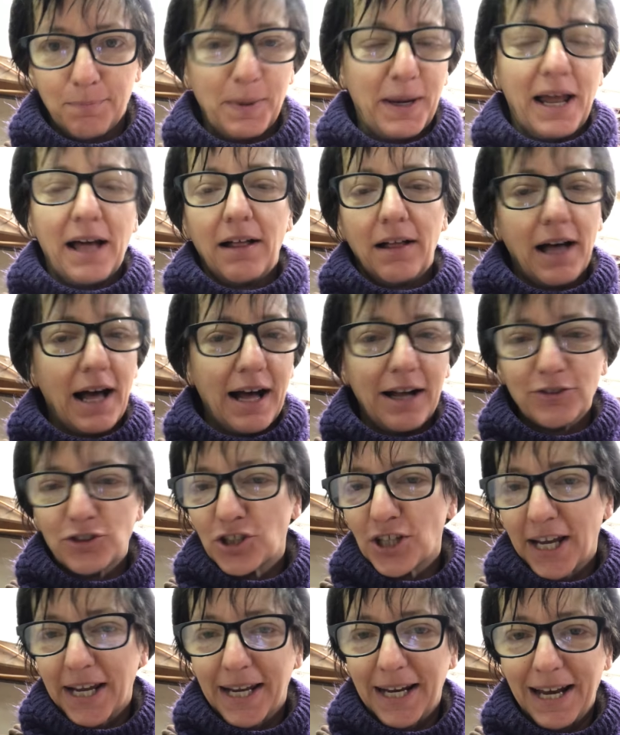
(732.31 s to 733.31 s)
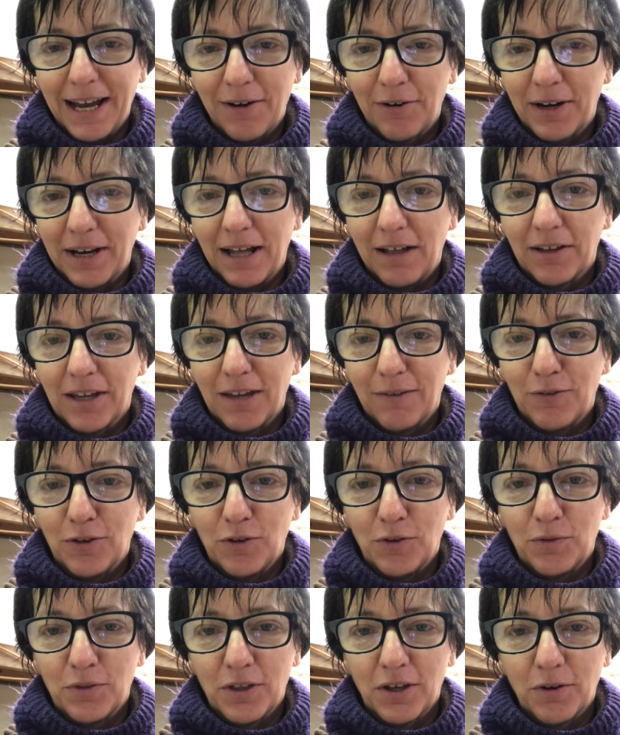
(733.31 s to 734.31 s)
But I'll check it out and I'll give
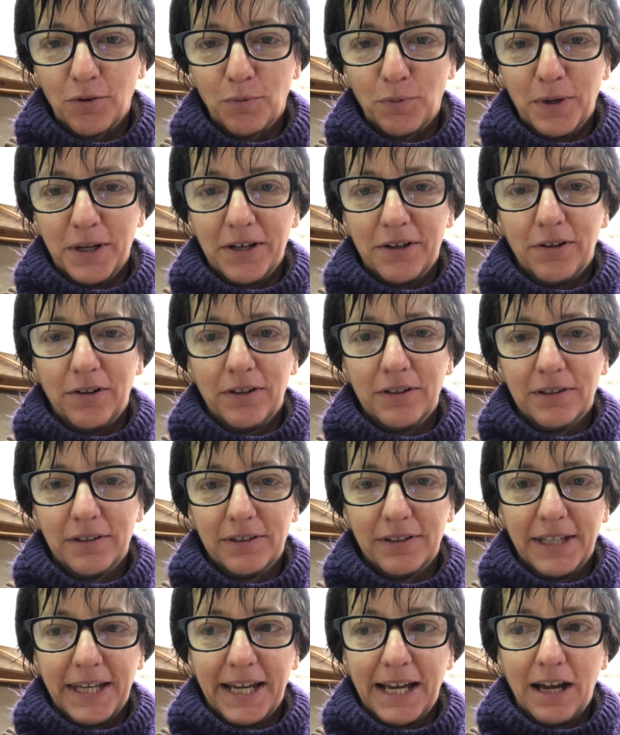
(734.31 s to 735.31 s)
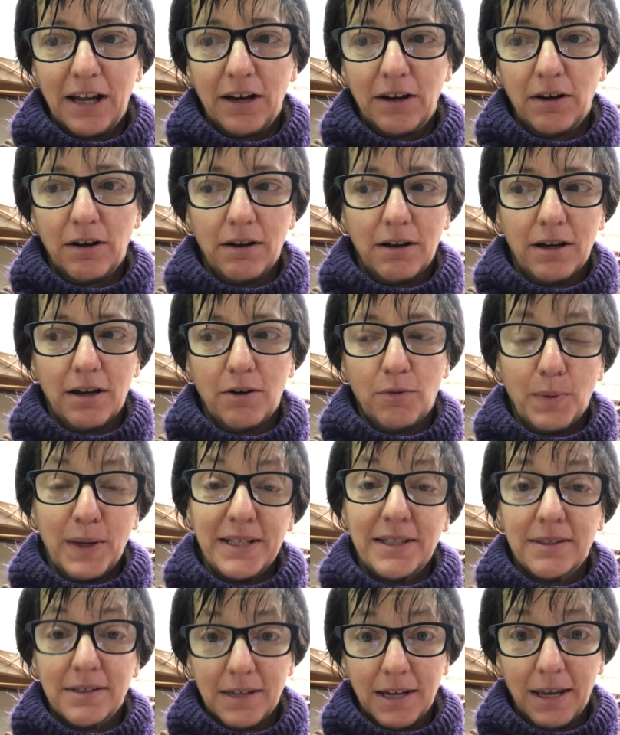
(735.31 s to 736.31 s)
you the real link on
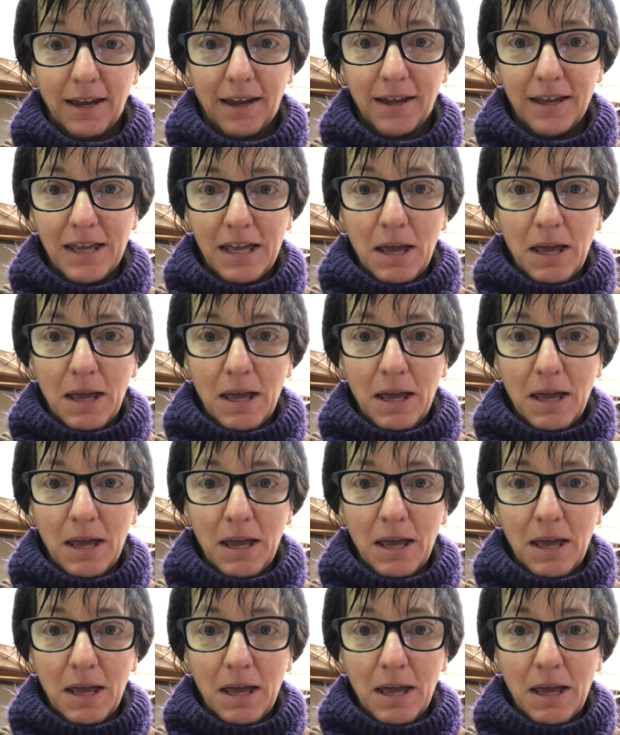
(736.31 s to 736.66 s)
Wednesday.